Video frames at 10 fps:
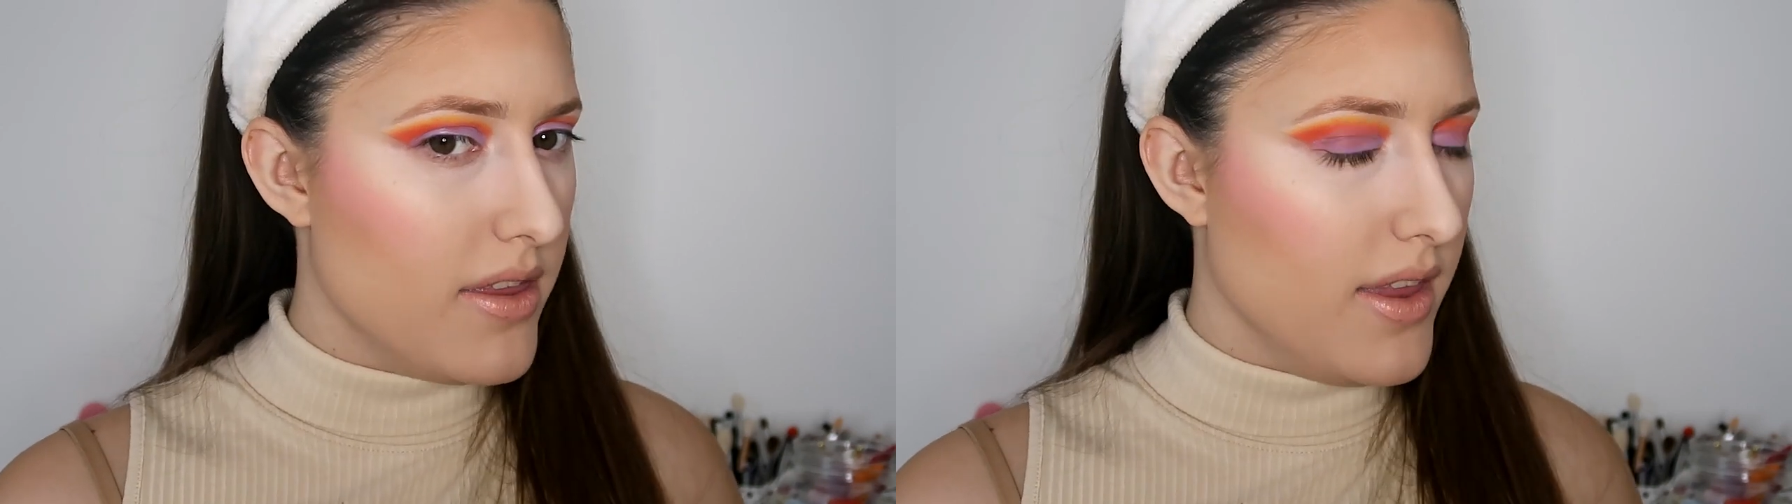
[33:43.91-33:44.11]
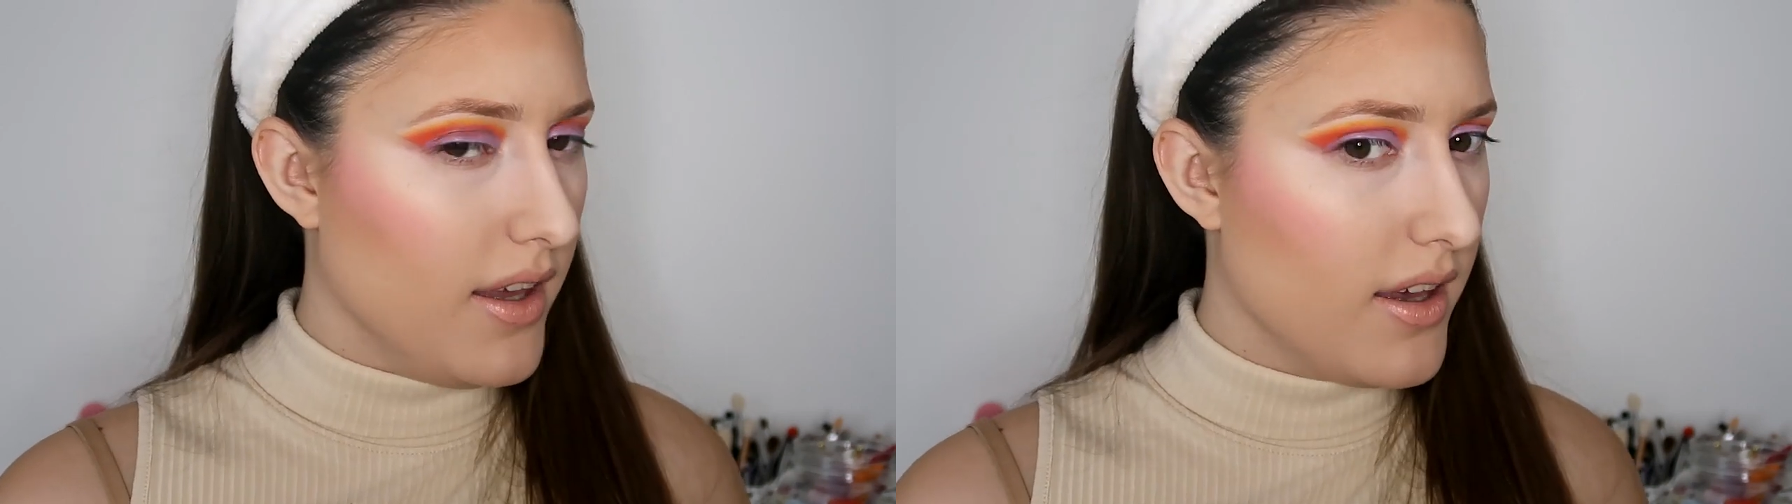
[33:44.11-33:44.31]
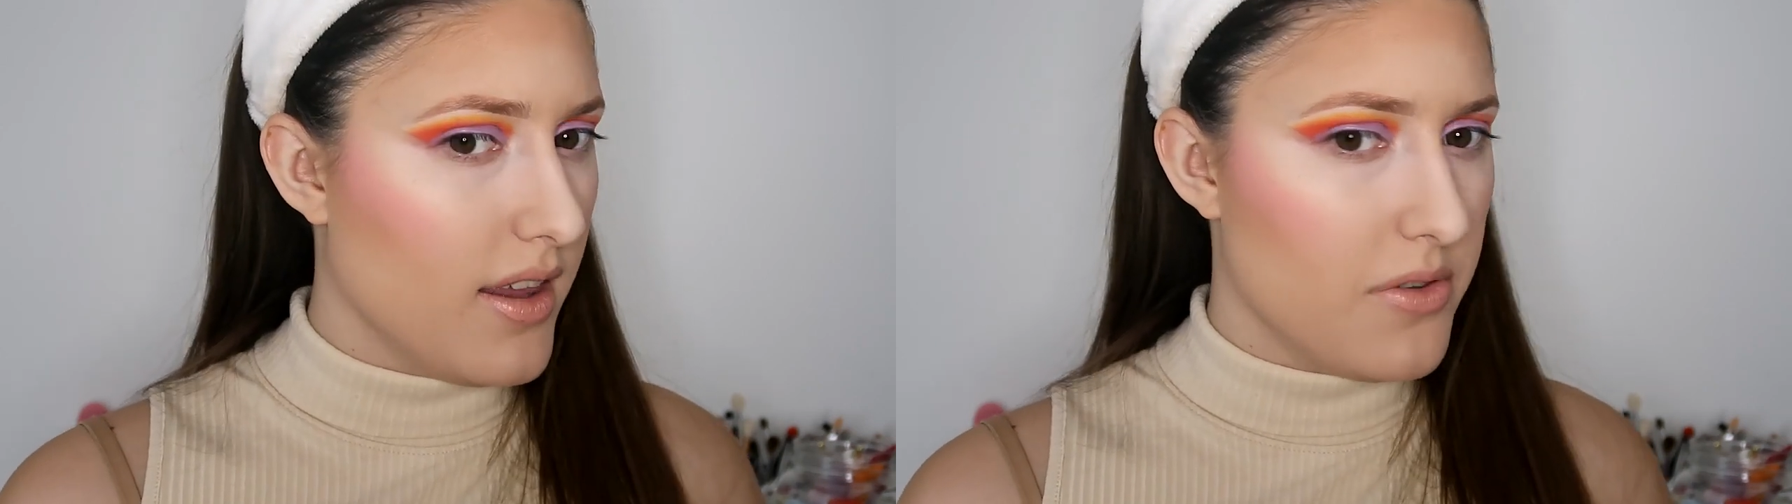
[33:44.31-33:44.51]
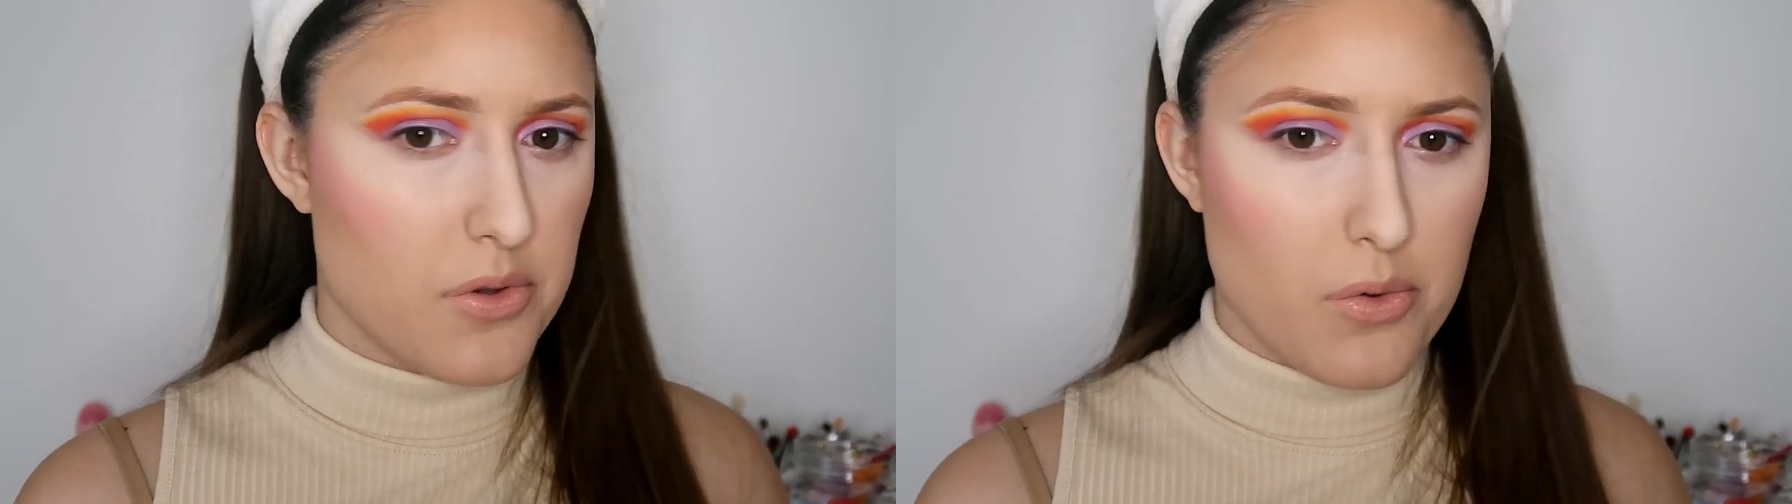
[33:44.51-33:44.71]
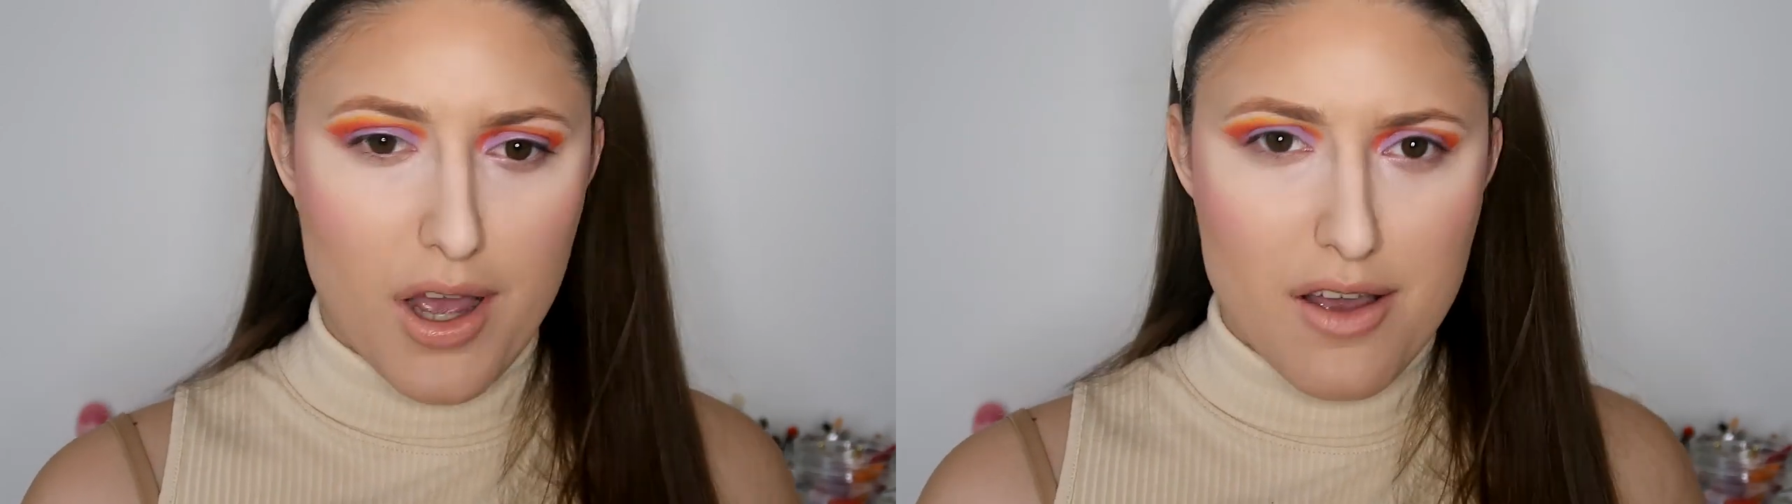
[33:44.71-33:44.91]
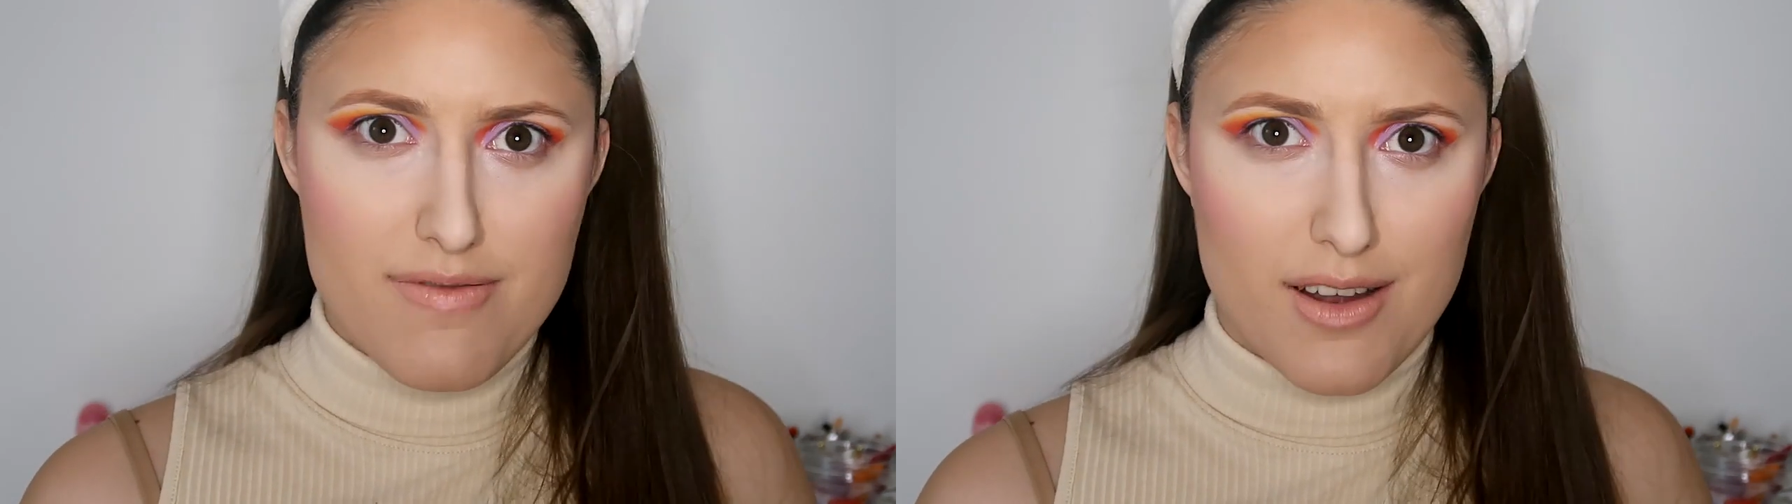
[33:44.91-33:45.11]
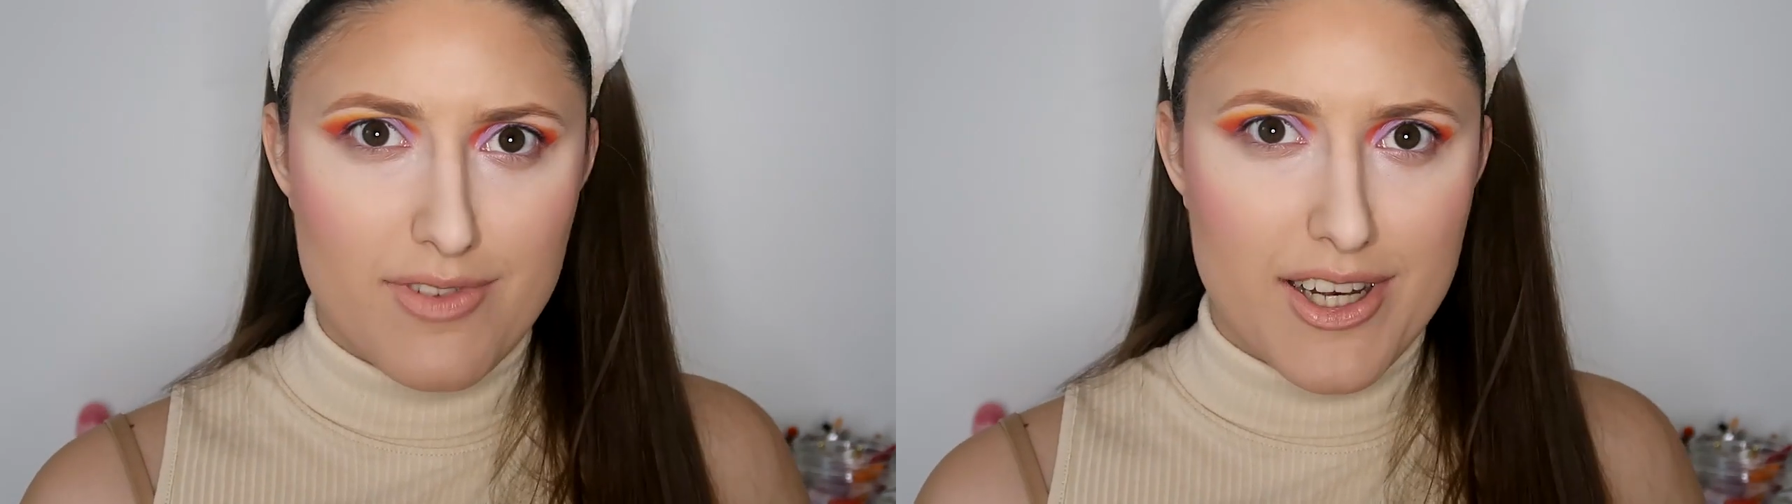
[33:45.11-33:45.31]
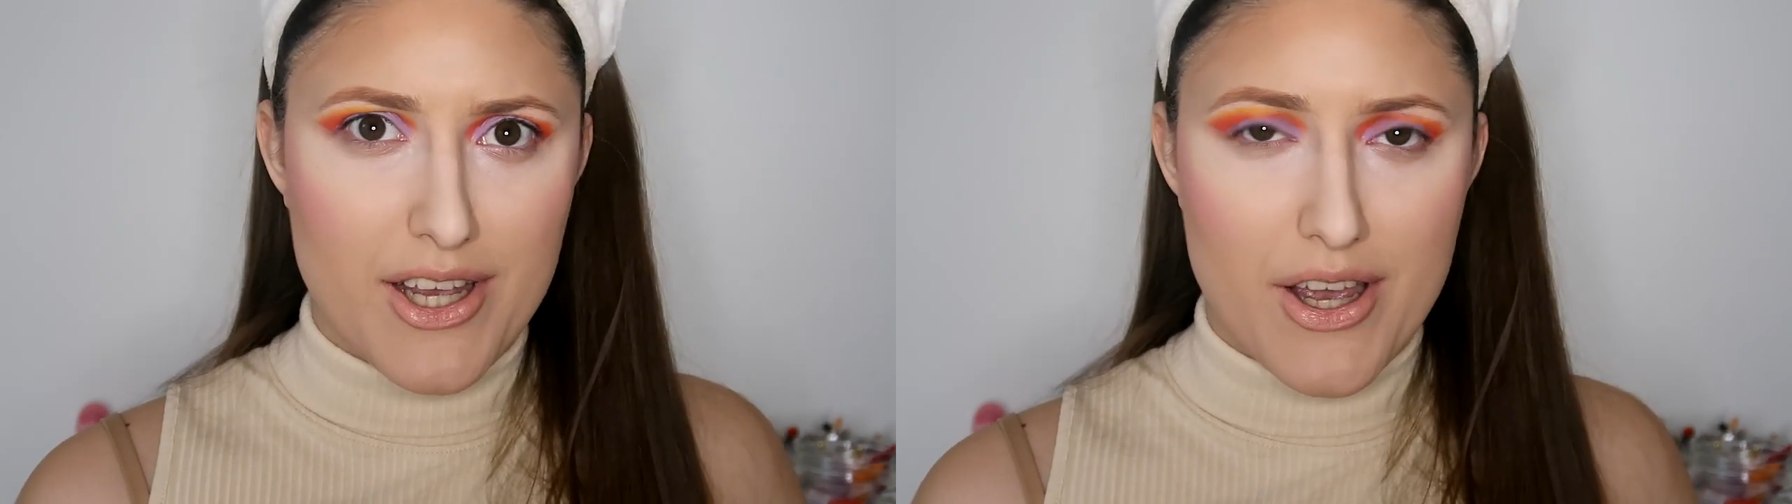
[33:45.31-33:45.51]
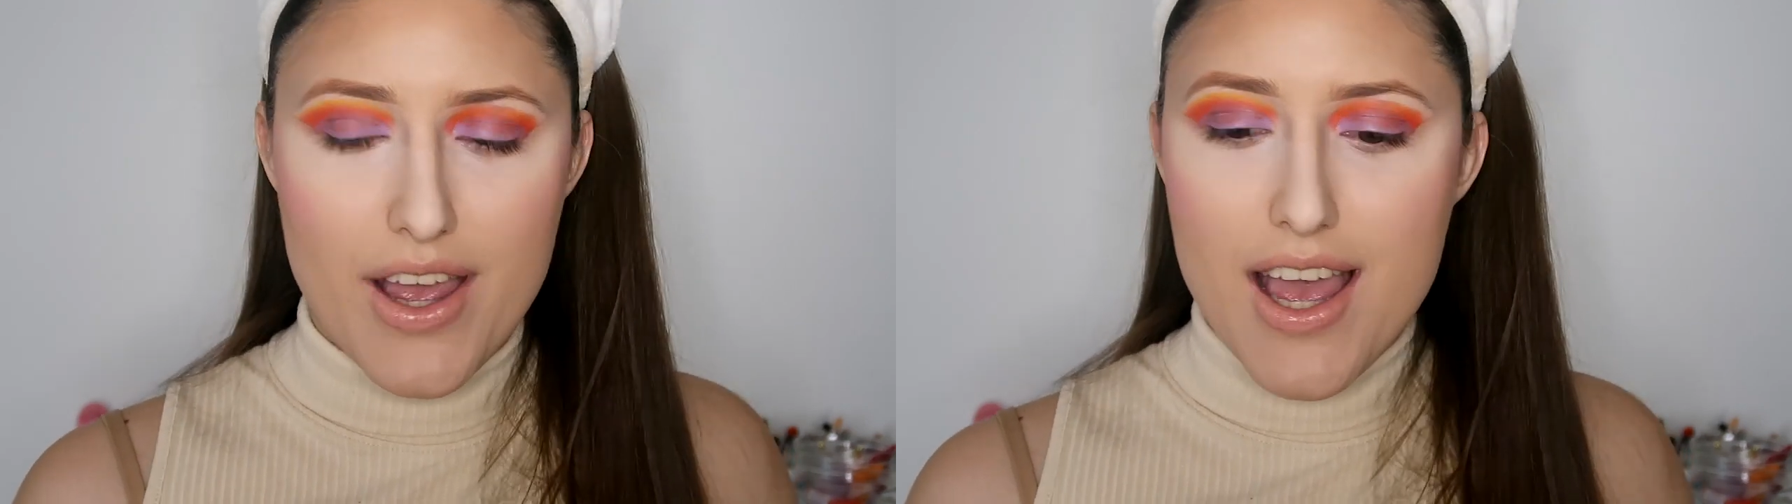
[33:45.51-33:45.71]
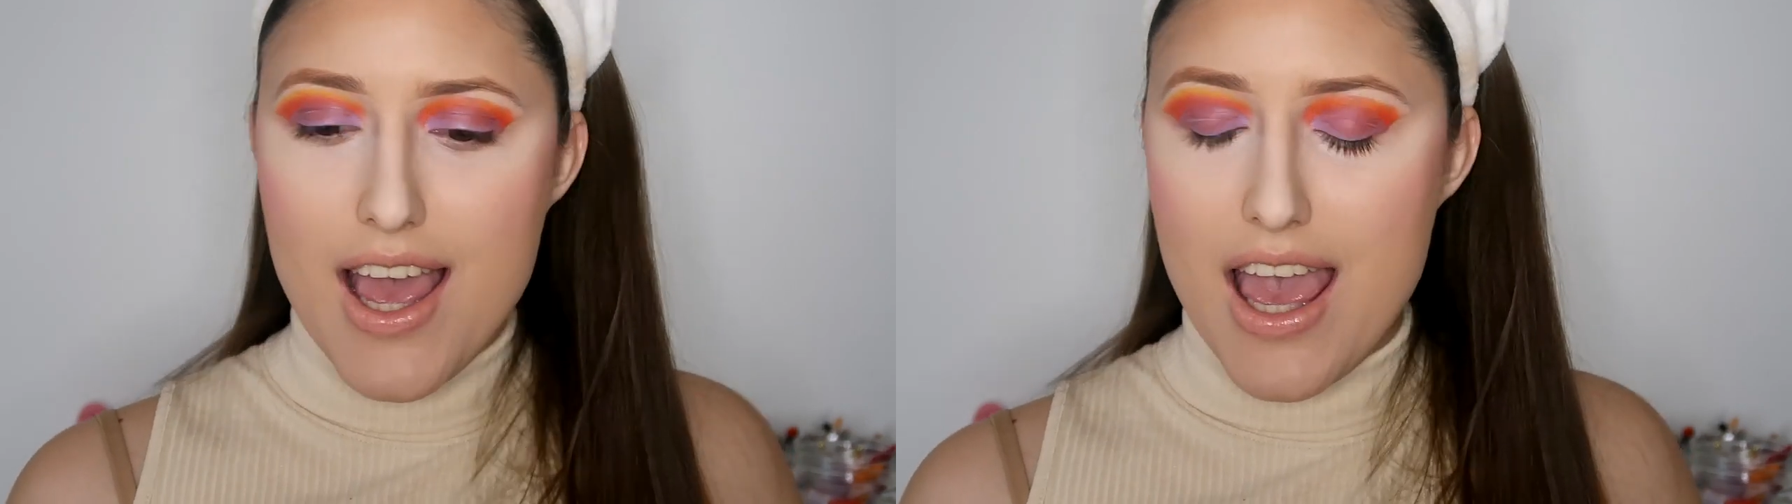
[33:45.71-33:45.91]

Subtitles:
I think this was quite a fun video.